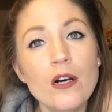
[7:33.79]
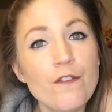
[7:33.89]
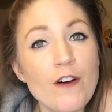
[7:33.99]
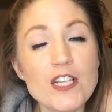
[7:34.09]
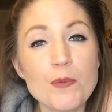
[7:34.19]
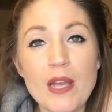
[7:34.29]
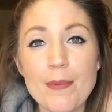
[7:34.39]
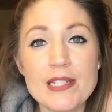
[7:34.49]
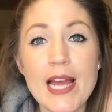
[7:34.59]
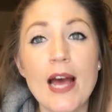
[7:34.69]
fucks me
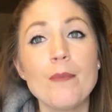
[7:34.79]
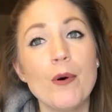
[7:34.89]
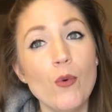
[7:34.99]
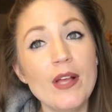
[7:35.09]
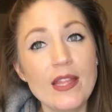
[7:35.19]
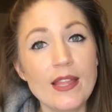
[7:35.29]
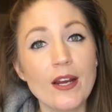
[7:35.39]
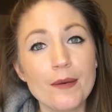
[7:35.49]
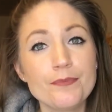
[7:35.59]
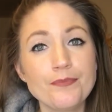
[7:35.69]
up a tad, but we'll get
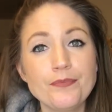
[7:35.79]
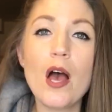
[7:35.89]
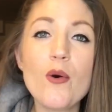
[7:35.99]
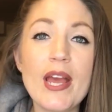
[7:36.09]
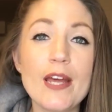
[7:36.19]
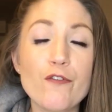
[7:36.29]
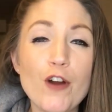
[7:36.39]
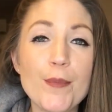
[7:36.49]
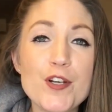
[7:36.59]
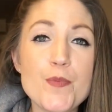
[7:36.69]
there. Okay, and
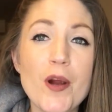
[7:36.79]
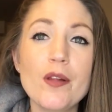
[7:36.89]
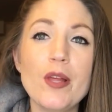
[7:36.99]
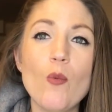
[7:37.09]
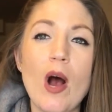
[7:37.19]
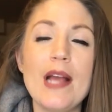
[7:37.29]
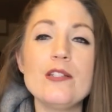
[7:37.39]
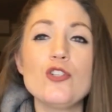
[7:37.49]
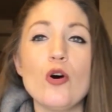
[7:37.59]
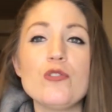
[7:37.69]
from your sparkling
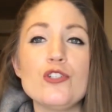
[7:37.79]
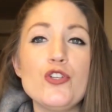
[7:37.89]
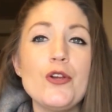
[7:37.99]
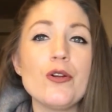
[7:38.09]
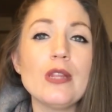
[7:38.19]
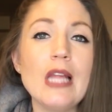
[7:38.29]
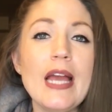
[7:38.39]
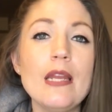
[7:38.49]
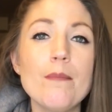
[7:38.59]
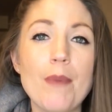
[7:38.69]
wines goes into your
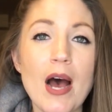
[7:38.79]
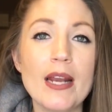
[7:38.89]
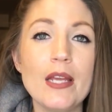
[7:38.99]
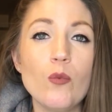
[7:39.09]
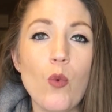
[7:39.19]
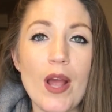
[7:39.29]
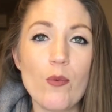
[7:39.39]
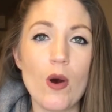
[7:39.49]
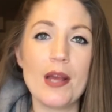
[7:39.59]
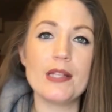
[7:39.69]
light-bodied
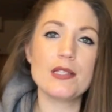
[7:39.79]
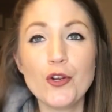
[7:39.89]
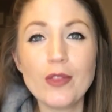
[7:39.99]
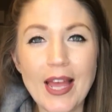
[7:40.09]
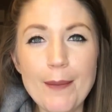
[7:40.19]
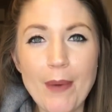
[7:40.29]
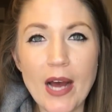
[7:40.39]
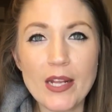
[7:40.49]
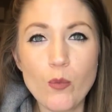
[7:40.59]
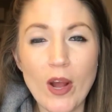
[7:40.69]
white wine. So your
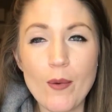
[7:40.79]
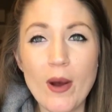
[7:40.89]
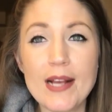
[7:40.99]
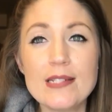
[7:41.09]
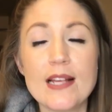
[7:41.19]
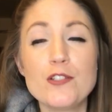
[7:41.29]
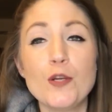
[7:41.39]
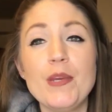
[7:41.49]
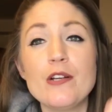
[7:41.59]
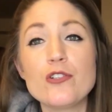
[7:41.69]
light-bodied white wines, that's
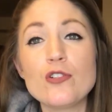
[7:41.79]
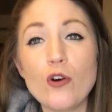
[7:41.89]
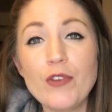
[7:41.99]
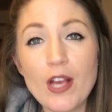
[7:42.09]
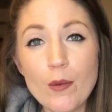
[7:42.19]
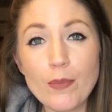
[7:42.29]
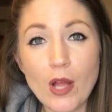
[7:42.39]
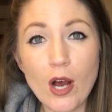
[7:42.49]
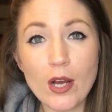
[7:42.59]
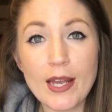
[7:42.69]
gonna be your Sauvignon
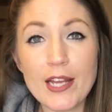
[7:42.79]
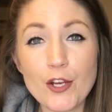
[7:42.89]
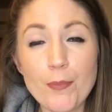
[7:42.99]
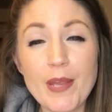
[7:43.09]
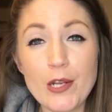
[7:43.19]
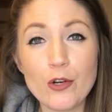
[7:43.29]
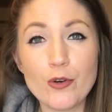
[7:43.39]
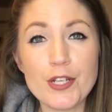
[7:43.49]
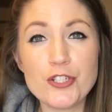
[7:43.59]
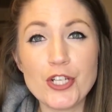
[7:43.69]
Blanc and your Pinot
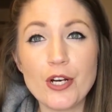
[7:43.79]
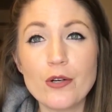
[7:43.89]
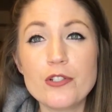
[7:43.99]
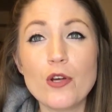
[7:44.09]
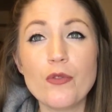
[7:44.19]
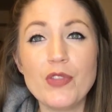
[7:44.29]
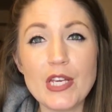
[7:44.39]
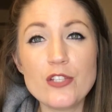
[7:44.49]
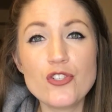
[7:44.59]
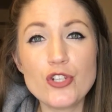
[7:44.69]
Grigio. So
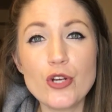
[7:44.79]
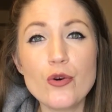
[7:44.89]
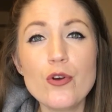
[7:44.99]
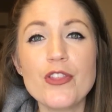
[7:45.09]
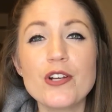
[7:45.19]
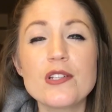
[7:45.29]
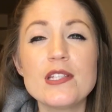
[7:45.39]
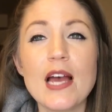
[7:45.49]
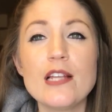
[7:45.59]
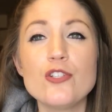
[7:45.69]
these two, they're
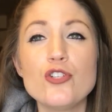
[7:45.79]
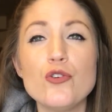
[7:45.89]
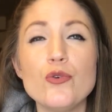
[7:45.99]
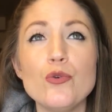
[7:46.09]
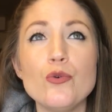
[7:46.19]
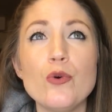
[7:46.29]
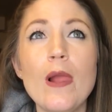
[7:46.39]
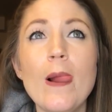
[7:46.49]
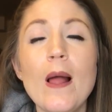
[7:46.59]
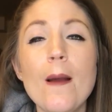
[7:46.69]
said to
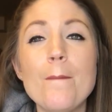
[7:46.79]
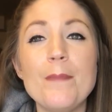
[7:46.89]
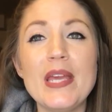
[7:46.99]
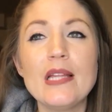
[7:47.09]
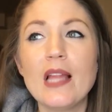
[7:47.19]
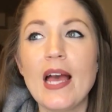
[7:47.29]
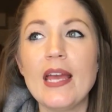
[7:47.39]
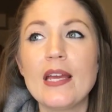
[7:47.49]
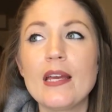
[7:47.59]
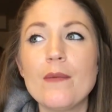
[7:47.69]
be
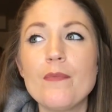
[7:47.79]
like